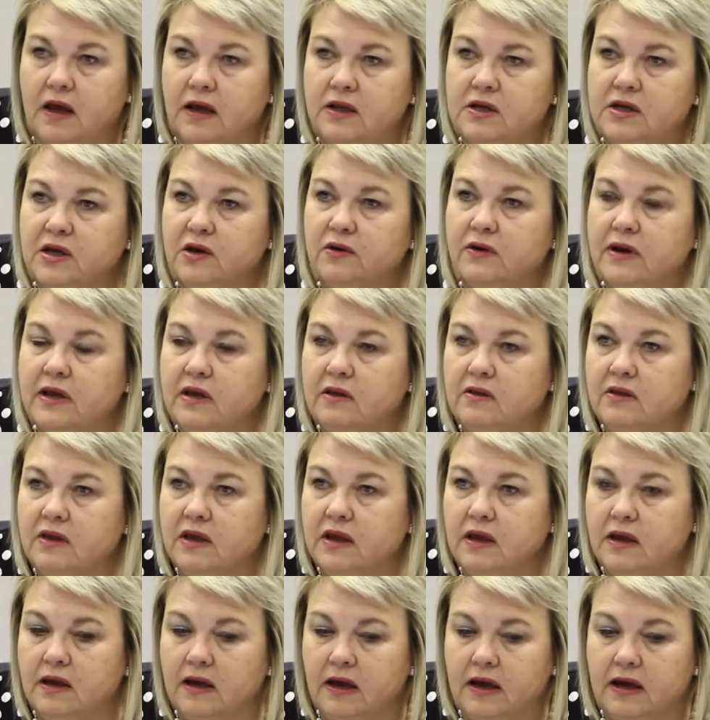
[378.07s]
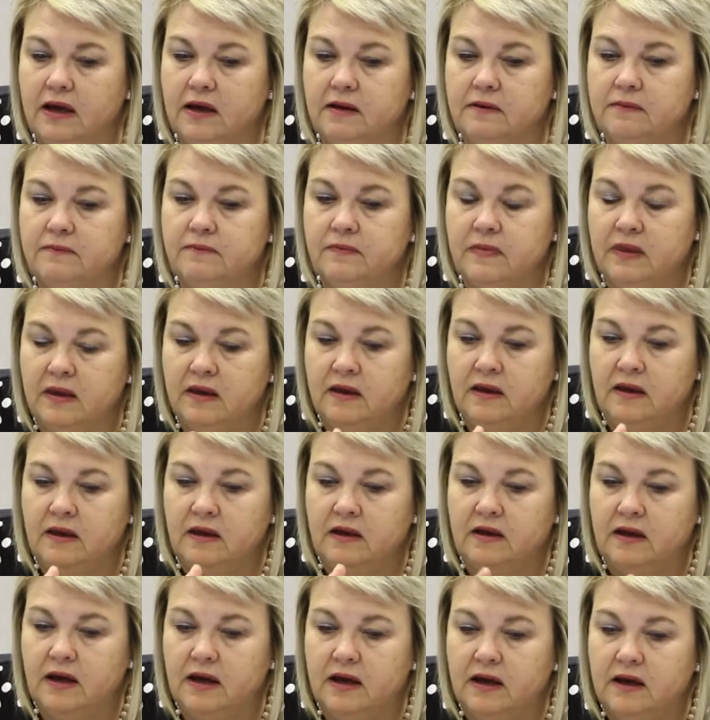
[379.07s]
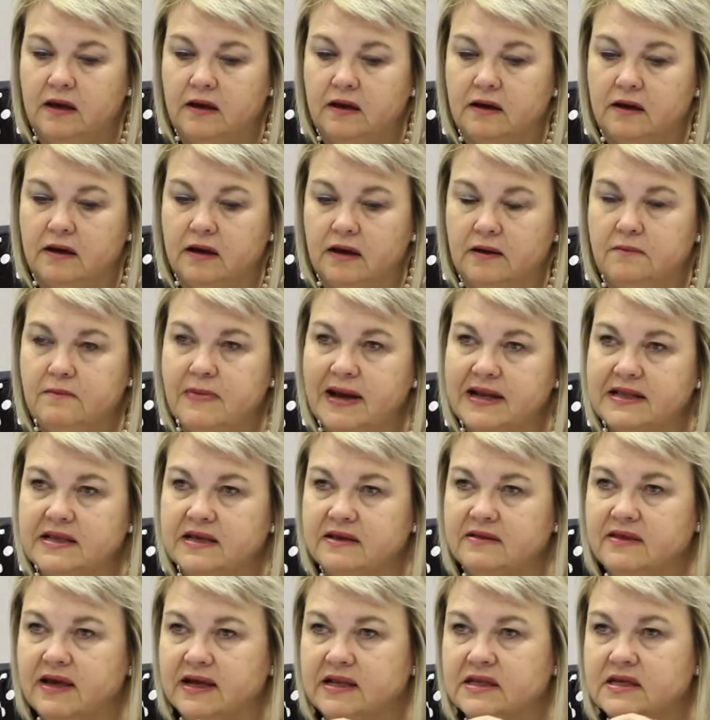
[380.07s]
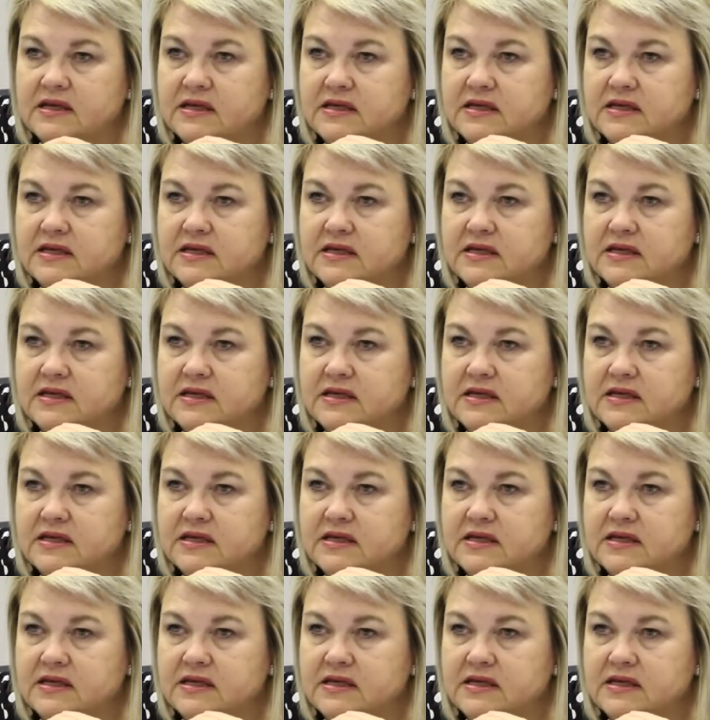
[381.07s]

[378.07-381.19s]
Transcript: during a matter that